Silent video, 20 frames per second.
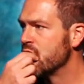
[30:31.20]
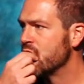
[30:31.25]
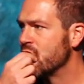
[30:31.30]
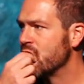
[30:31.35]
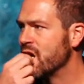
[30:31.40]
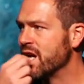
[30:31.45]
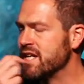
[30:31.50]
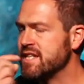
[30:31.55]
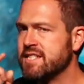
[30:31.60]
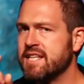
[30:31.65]

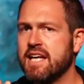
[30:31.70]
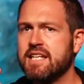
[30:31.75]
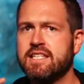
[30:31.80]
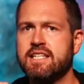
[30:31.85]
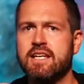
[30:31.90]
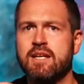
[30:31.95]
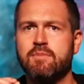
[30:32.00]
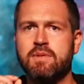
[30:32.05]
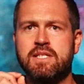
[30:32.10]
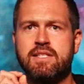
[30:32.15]
And he says
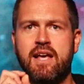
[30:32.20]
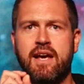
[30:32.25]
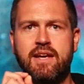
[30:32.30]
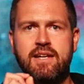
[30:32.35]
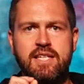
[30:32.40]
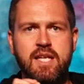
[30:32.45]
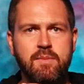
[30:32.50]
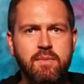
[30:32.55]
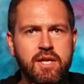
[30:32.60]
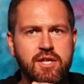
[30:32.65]
to him in 2
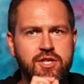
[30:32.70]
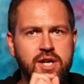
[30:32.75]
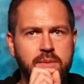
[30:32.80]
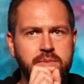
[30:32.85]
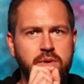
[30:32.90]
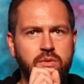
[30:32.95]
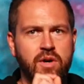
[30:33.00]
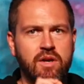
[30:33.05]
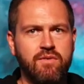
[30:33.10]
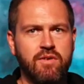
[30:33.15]
Timothy
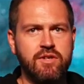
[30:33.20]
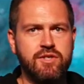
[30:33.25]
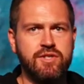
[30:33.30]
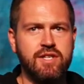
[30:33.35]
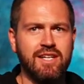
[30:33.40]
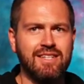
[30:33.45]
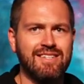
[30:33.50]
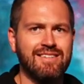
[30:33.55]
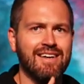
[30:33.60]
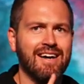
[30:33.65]
chapter 1 verse
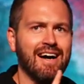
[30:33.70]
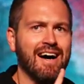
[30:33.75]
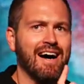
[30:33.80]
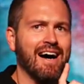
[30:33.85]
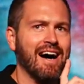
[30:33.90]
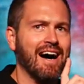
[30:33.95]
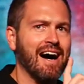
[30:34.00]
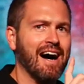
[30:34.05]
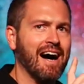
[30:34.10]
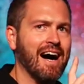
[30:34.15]
6,
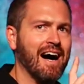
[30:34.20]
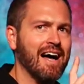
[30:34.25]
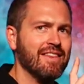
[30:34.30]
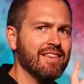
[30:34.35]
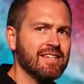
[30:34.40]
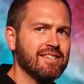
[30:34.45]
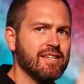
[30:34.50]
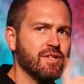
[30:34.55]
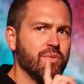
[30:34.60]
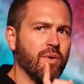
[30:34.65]

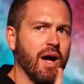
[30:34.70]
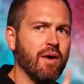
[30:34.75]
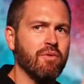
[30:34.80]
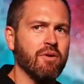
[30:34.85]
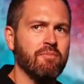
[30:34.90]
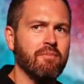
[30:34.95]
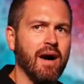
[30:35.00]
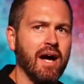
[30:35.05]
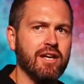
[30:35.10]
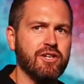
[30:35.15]
"This is why I
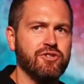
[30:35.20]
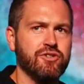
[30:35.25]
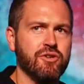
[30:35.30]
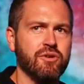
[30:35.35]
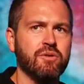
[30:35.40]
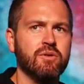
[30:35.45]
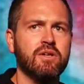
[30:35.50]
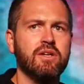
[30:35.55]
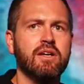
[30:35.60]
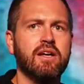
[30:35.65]
remind
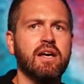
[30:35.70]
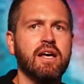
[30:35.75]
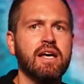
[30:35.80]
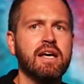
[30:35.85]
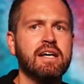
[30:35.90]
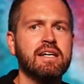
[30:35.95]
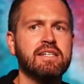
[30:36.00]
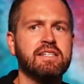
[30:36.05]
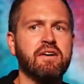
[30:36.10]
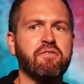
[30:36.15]
you
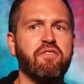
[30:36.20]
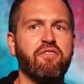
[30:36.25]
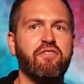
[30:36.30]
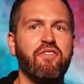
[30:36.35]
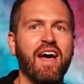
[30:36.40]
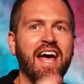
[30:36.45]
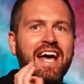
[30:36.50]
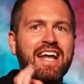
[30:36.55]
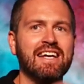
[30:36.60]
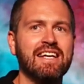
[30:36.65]
to
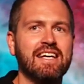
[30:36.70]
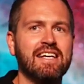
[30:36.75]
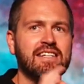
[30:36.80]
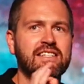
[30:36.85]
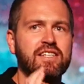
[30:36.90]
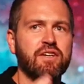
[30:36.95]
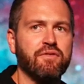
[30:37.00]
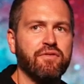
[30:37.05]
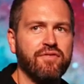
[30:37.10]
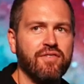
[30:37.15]
fan
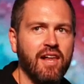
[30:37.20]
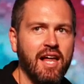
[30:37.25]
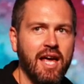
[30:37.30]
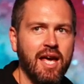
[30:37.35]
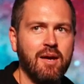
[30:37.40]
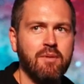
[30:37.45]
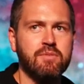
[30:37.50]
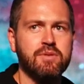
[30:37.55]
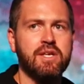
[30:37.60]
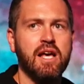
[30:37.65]
into
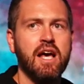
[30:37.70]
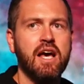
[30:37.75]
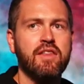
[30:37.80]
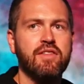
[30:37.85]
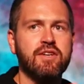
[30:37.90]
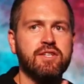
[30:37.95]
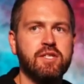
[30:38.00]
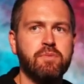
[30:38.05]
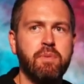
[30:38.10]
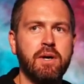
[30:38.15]
flames
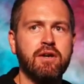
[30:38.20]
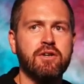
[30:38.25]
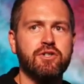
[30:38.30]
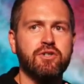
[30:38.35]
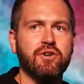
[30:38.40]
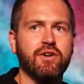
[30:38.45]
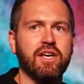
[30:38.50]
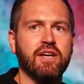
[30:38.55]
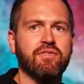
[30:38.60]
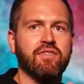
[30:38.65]
the
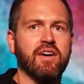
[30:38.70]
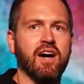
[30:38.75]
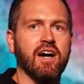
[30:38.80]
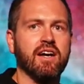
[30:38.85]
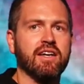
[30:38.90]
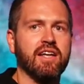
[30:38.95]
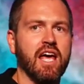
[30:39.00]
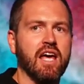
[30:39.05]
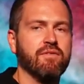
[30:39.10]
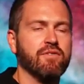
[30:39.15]
spiritual gift
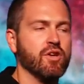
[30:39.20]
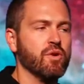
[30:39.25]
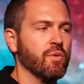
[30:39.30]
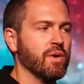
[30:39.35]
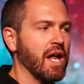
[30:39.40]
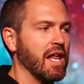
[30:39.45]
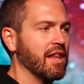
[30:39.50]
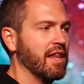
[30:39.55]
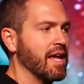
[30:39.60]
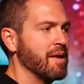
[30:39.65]
God gave you
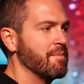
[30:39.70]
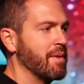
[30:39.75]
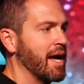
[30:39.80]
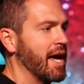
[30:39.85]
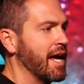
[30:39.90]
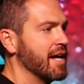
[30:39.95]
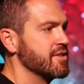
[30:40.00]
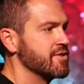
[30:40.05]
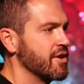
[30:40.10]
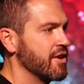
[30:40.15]
when I laid my
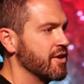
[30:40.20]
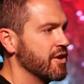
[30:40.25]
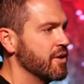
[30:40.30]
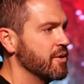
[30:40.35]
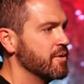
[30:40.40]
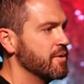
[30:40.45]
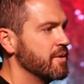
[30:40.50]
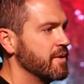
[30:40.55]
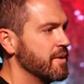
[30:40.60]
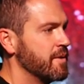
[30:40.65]
hands on
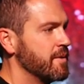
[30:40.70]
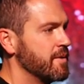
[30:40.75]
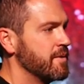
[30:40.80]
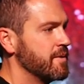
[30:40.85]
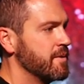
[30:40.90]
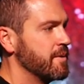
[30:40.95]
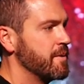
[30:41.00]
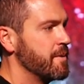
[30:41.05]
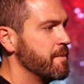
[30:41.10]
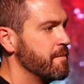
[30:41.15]

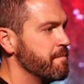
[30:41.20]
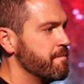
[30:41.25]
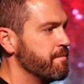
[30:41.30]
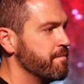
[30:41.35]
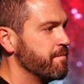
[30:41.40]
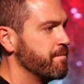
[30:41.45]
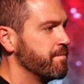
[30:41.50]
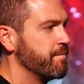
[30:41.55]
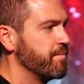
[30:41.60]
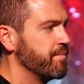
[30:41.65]
you."
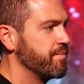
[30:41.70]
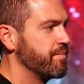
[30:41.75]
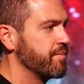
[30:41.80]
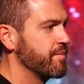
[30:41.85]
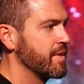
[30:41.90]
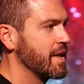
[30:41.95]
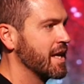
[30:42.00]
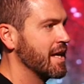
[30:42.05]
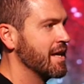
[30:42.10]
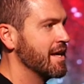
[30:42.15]

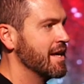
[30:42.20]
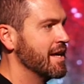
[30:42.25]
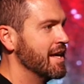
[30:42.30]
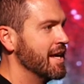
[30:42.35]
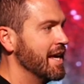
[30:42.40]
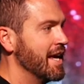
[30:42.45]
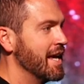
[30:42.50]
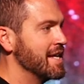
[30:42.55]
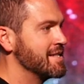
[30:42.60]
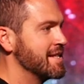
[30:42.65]

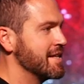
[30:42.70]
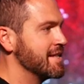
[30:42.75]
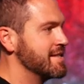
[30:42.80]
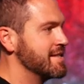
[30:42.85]
He said,